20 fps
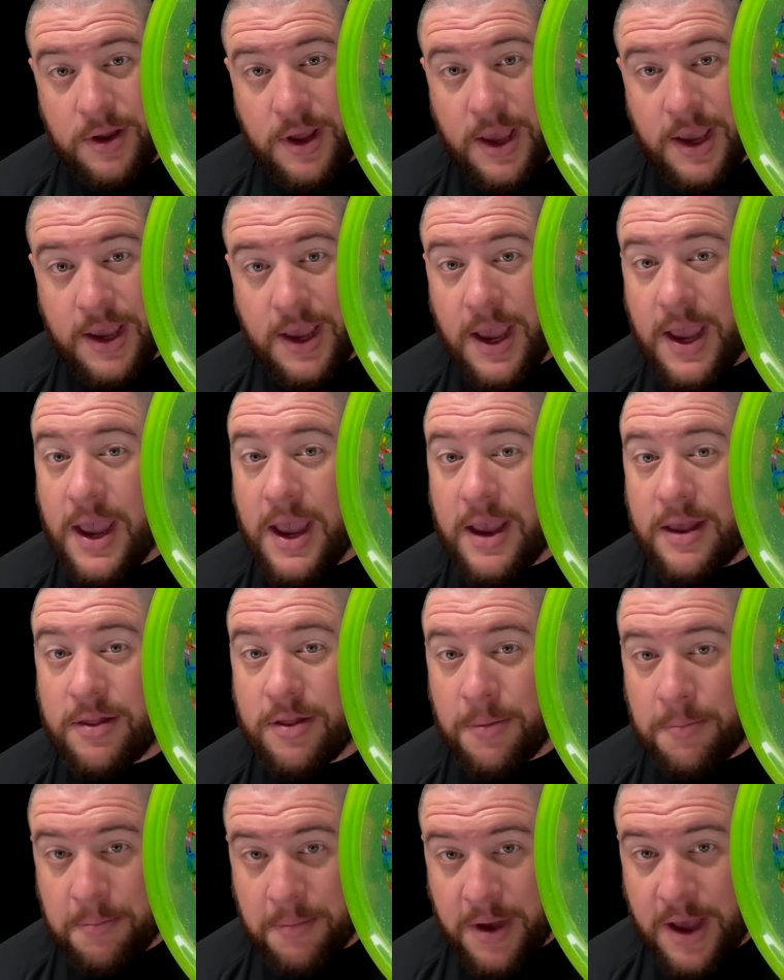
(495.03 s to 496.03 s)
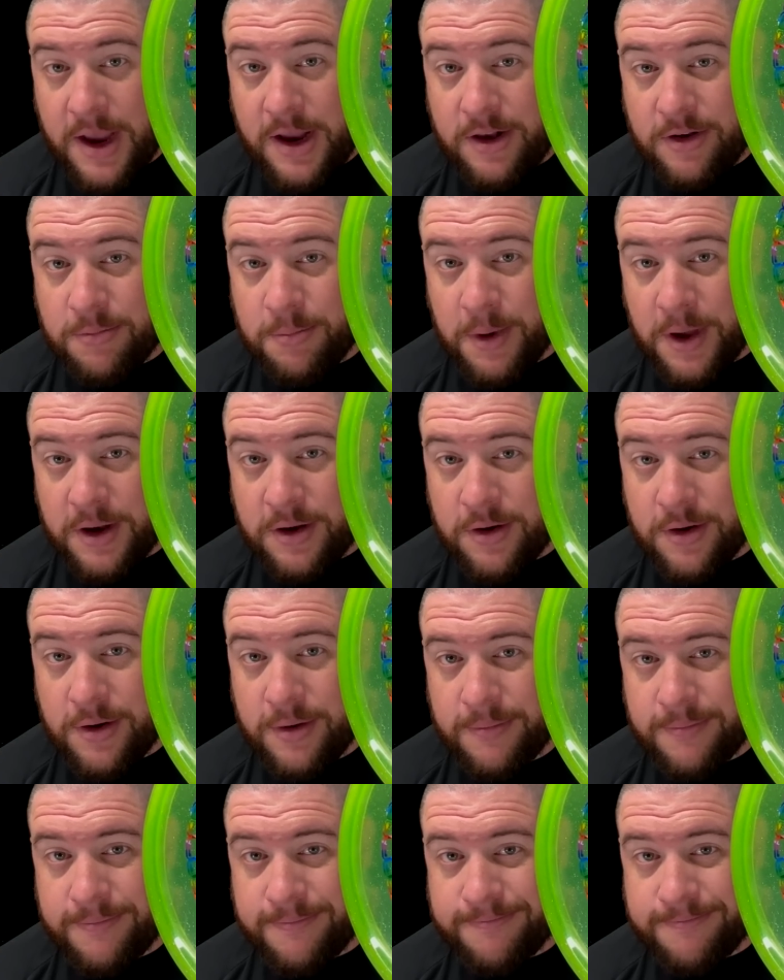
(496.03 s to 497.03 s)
aka the Mindbender,